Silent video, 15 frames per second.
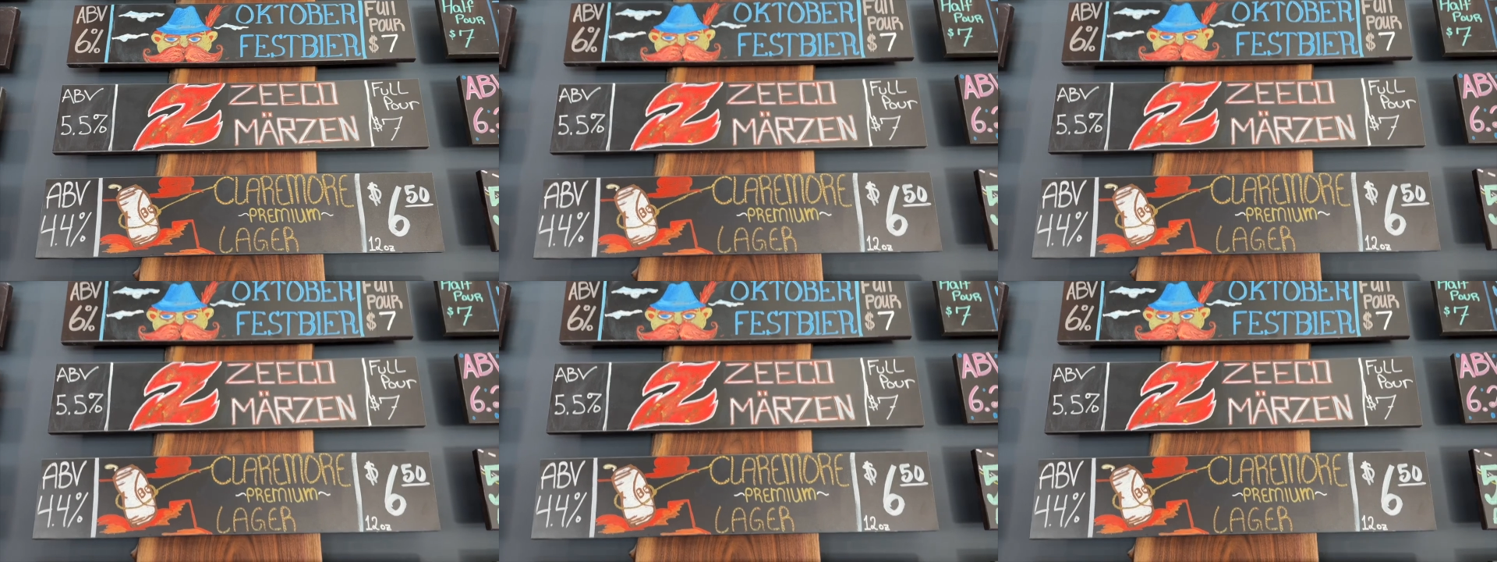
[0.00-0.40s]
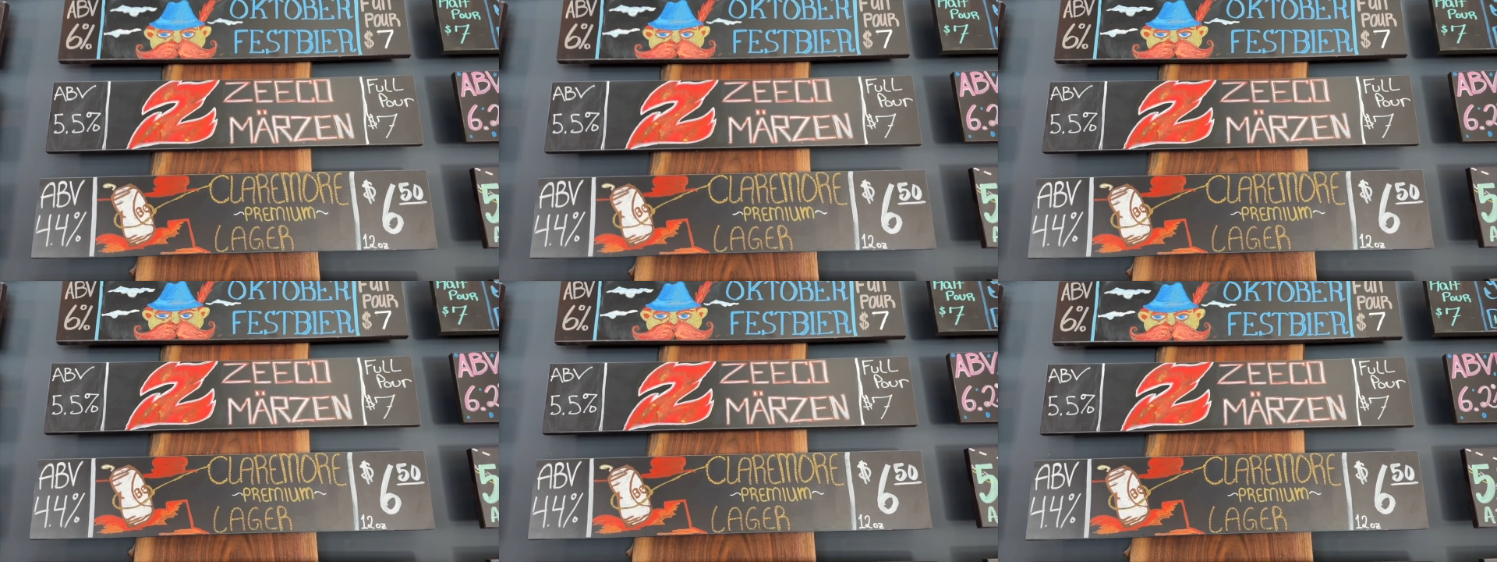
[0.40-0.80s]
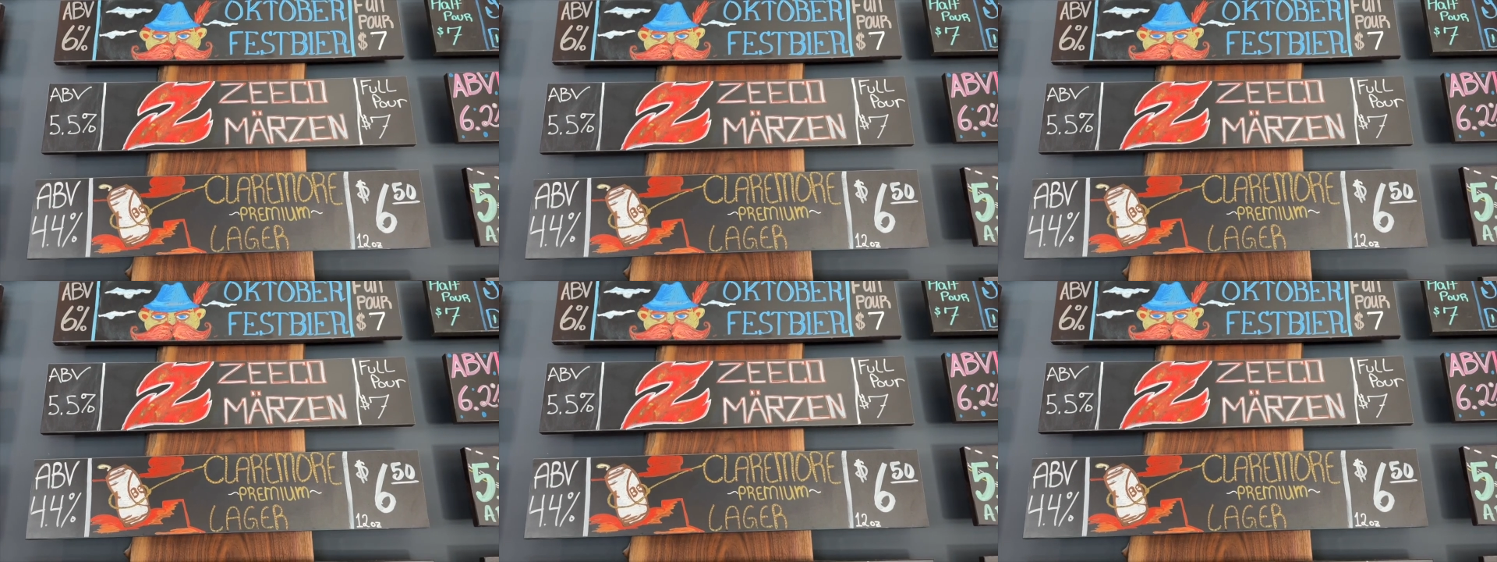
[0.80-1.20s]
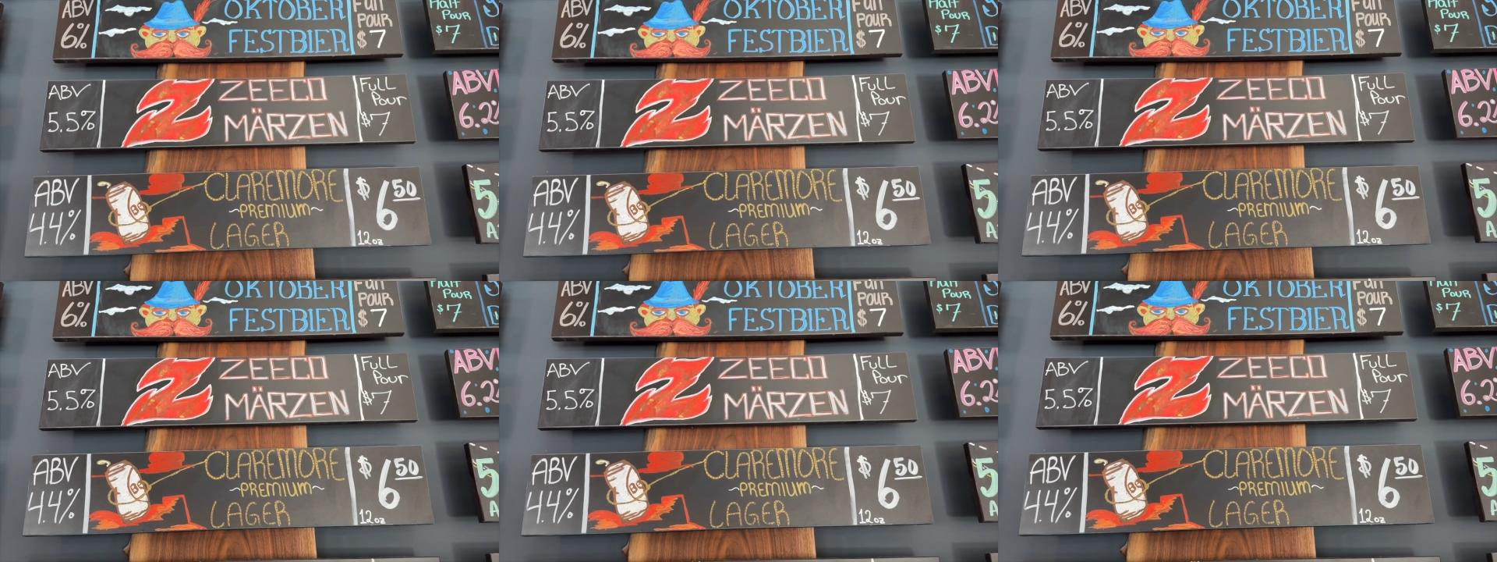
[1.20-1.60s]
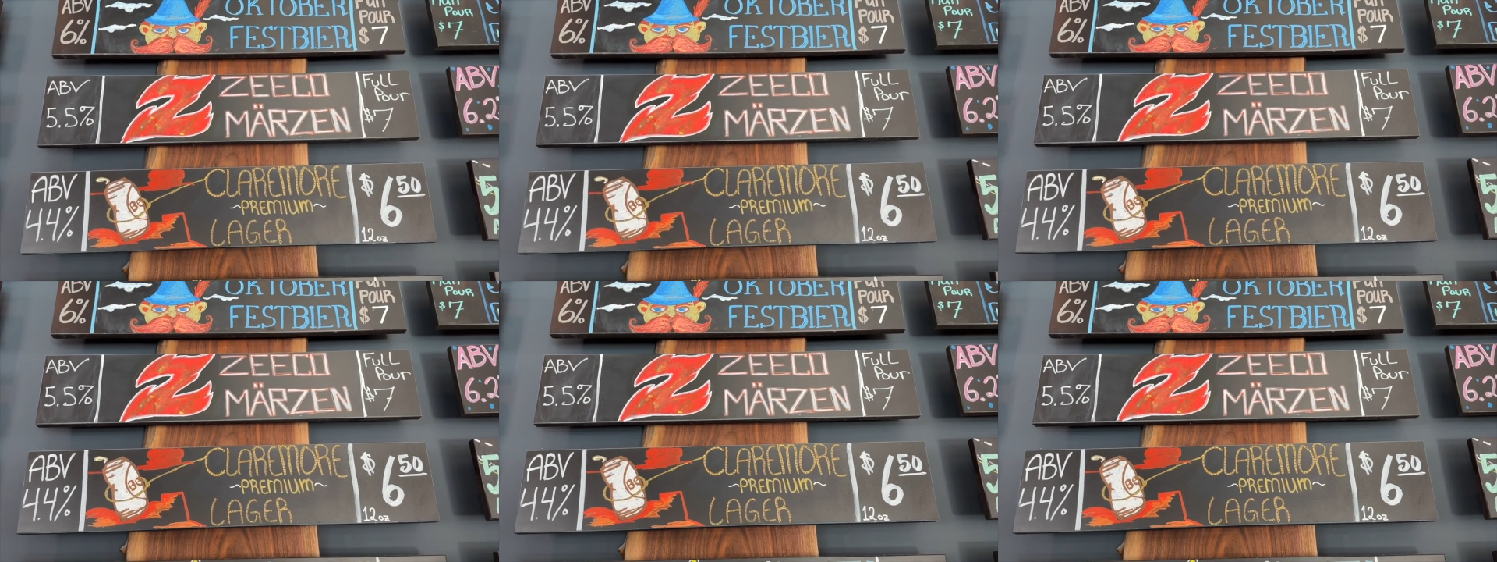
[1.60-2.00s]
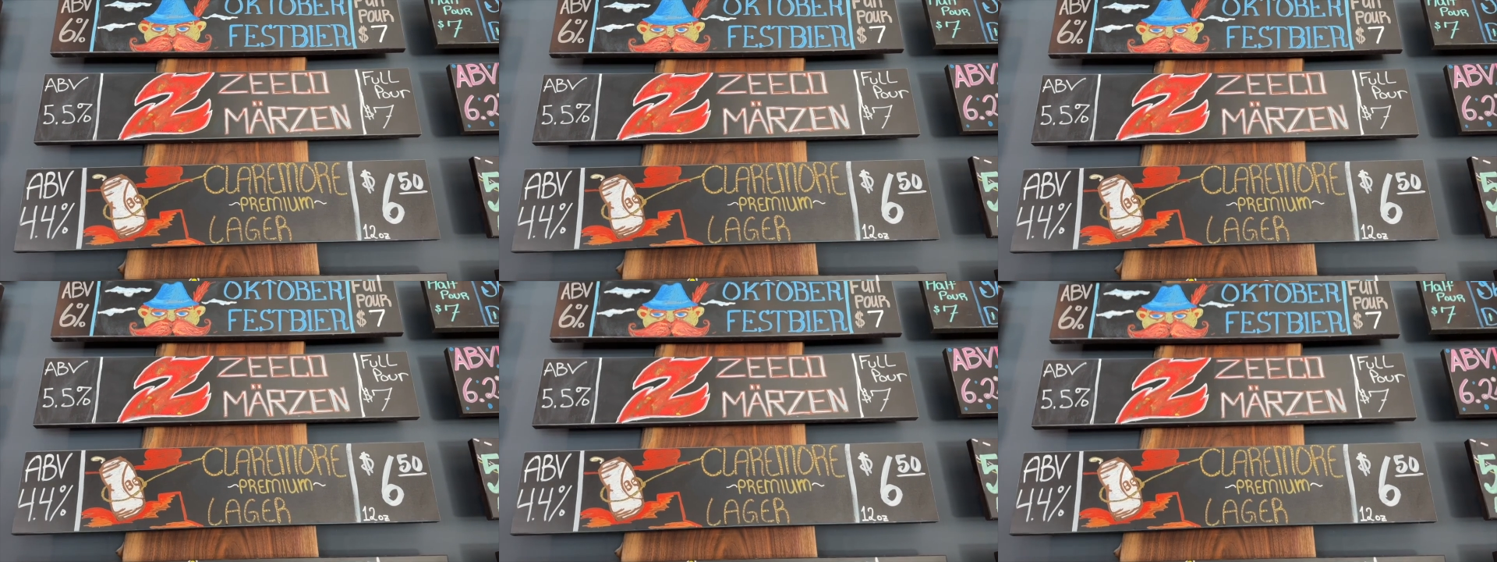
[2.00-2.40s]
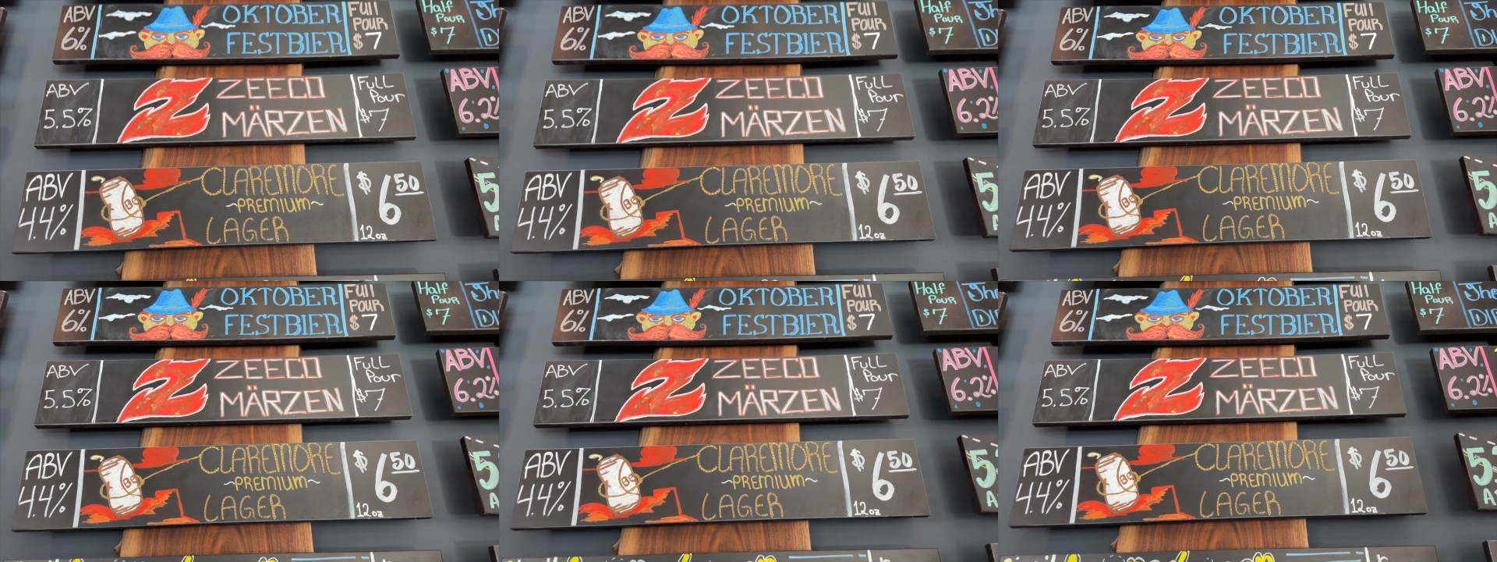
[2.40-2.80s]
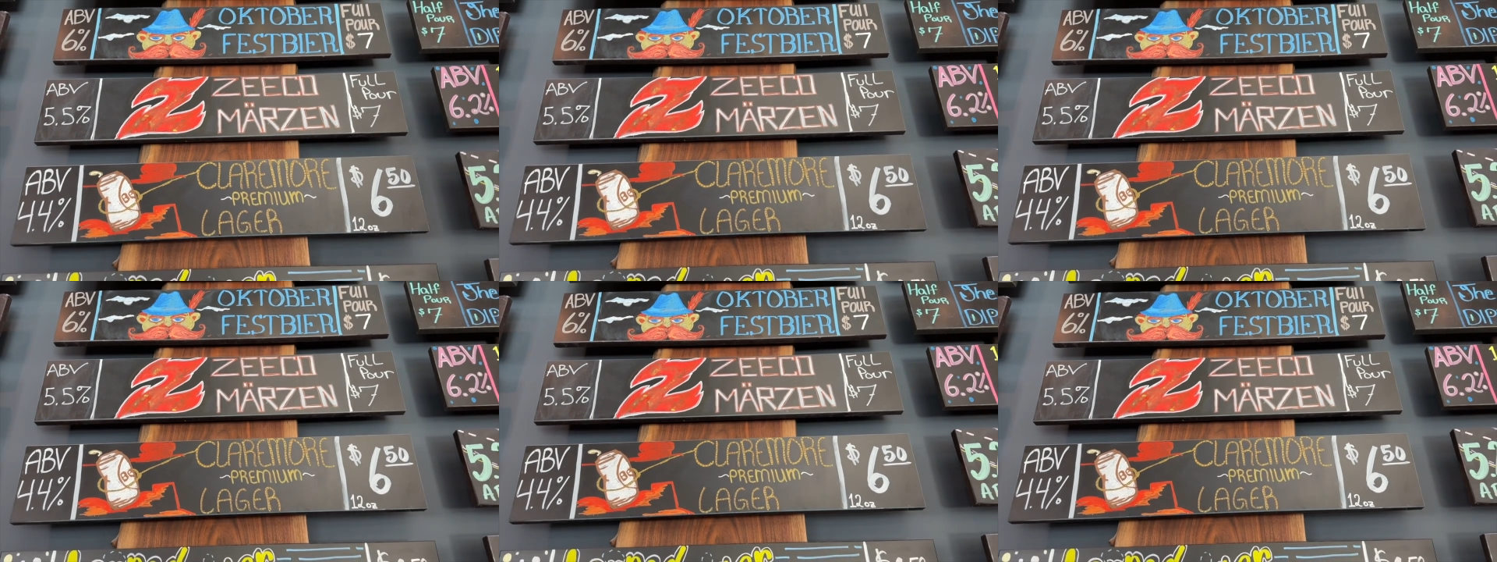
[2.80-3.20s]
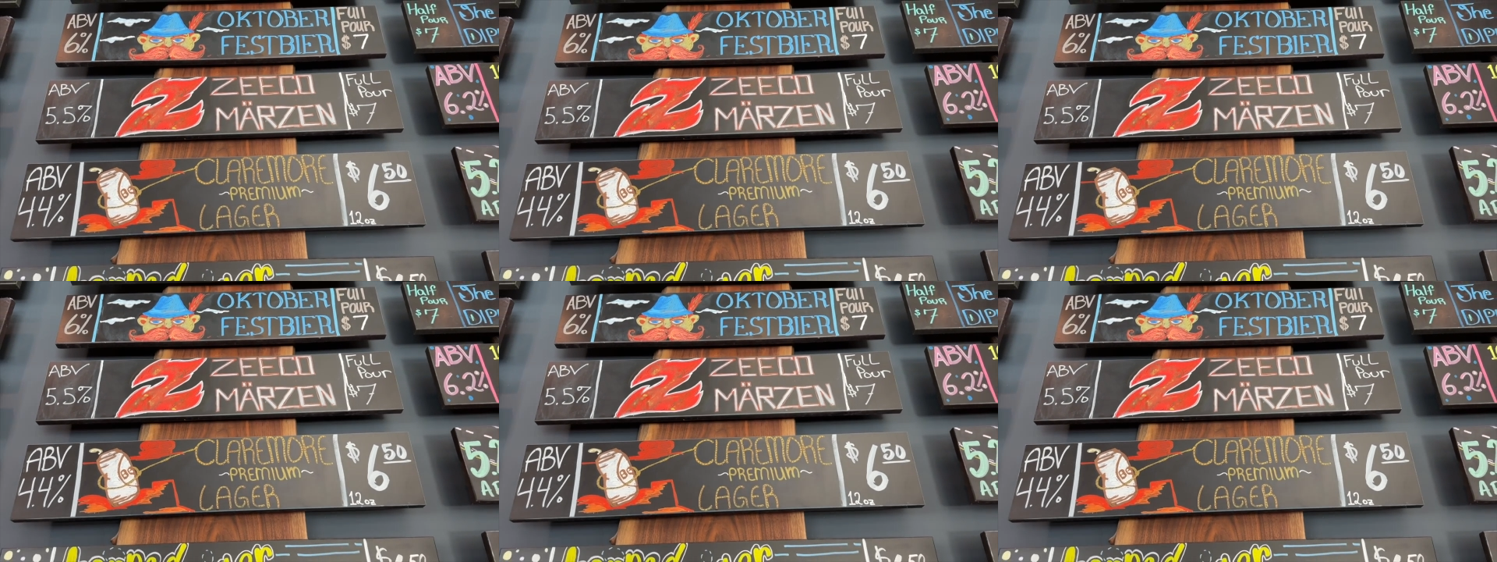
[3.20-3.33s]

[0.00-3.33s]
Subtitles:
Nobody's mouth can be seen.